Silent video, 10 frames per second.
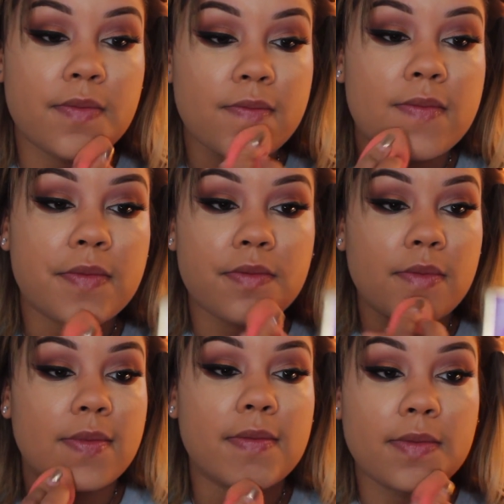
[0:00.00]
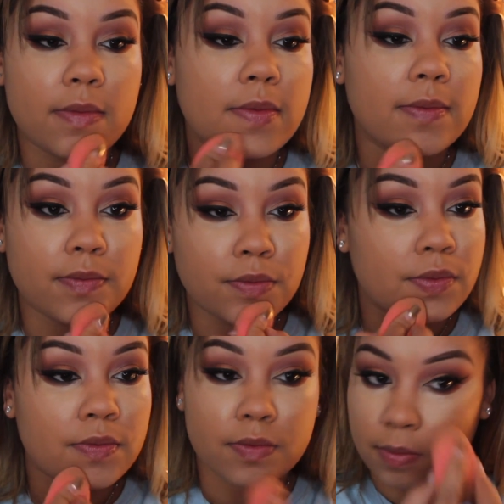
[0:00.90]
once we're done with that beauty
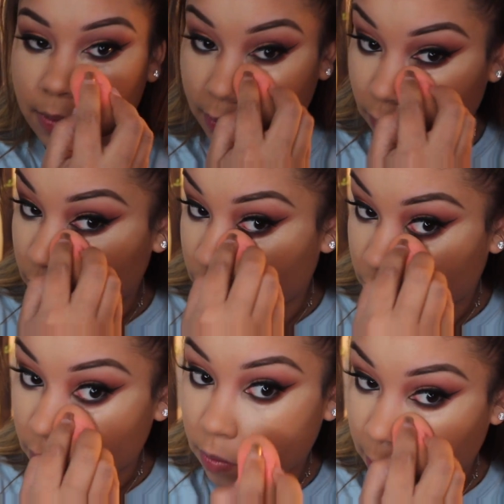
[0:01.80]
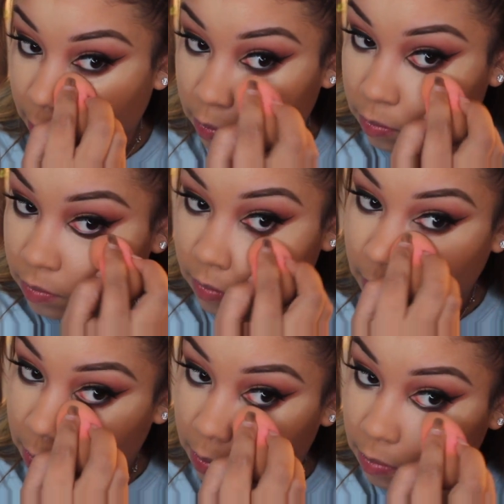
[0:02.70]
blender, we're going
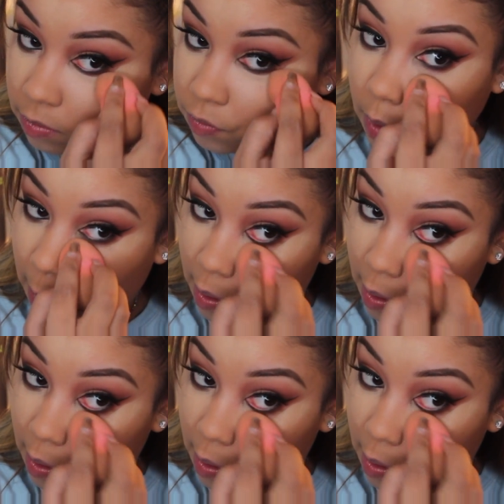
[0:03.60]
to set it.